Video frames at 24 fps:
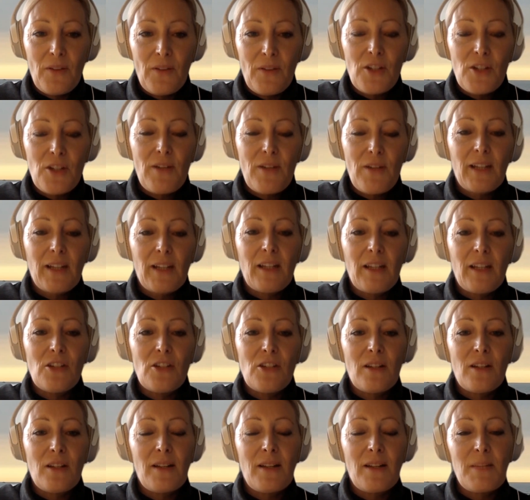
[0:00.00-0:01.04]
on facial
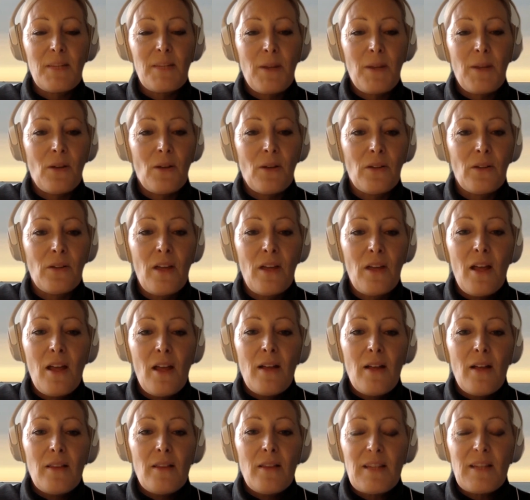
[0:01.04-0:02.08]
recognition, has been on
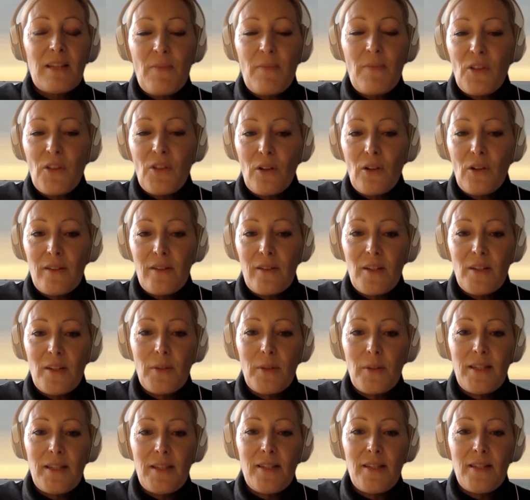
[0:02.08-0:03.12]
some of the
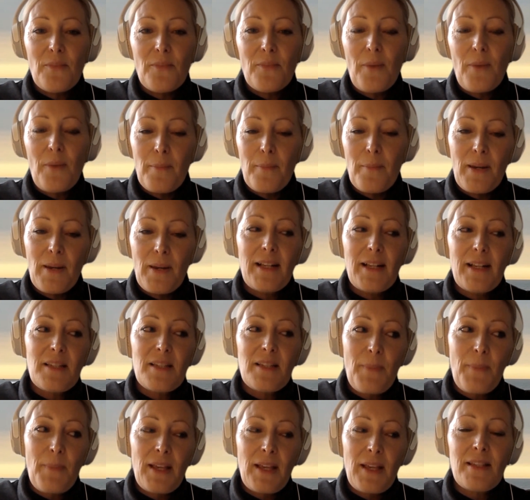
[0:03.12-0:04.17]
consequences of public
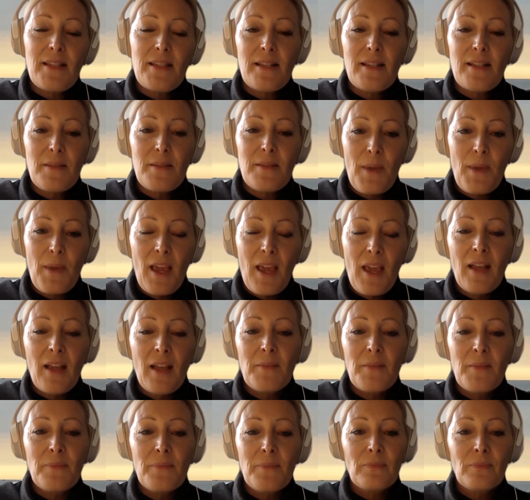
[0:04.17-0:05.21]
spaces
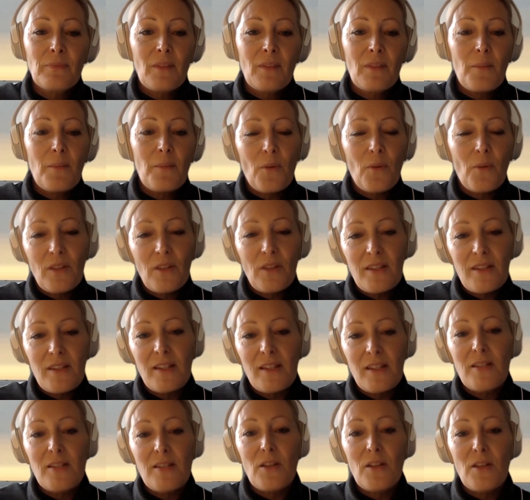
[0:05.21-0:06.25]
being
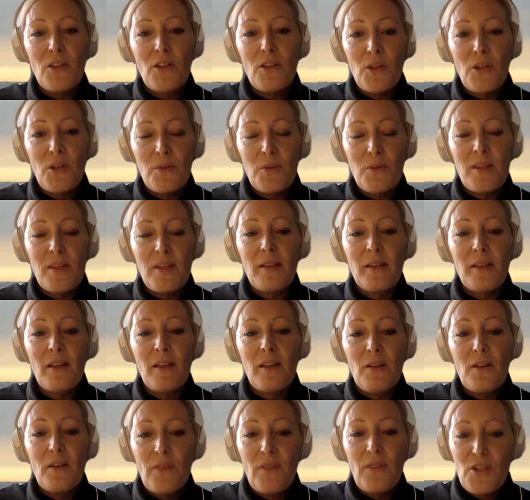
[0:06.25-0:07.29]
monitored
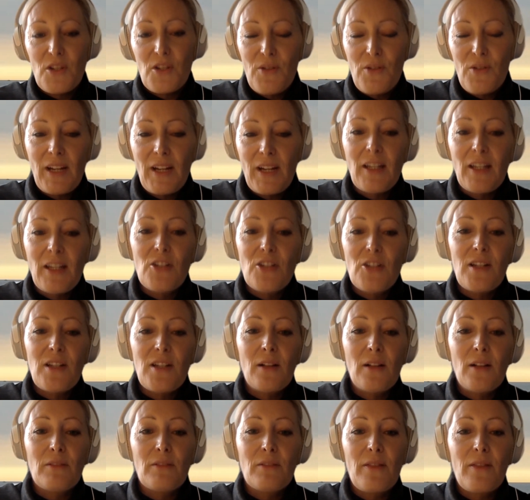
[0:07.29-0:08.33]
using facial recognition
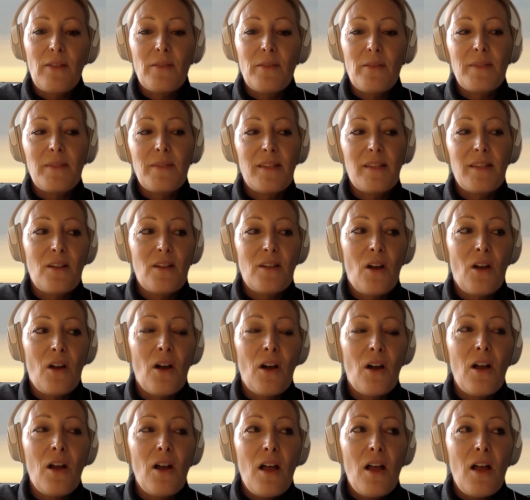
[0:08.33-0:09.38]
algorithms that
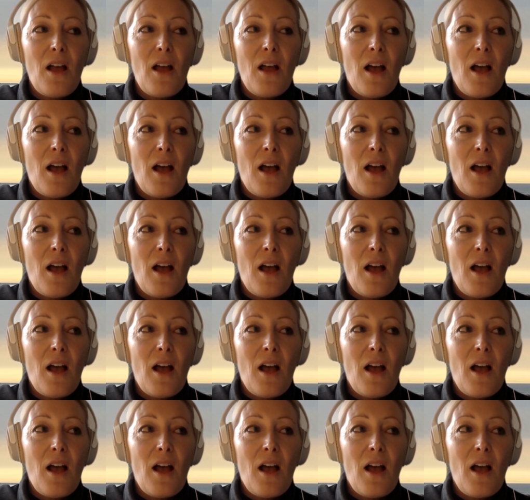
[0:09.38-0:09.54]
are